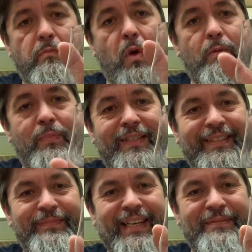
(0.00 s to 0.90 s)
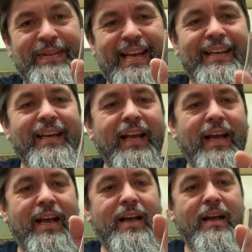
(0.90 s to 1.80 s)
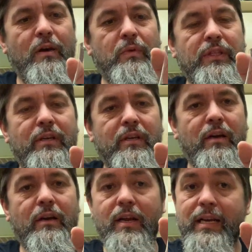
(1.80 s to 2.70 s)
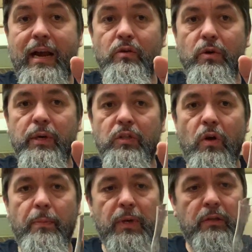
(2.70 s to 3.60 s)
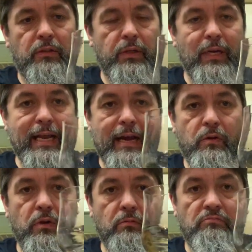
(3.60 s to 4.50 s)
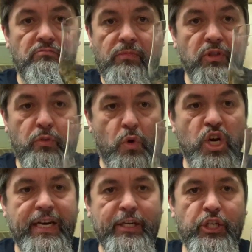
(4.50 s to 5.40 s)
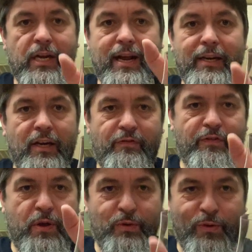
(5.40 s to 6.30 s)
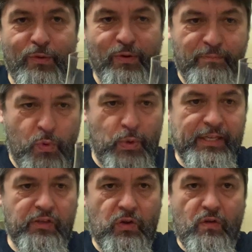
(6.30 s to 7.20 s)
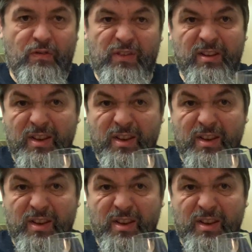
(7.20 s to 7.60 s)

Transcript: bulbous middle bit uh, with a, a narrower top to allow swirlage and focal point of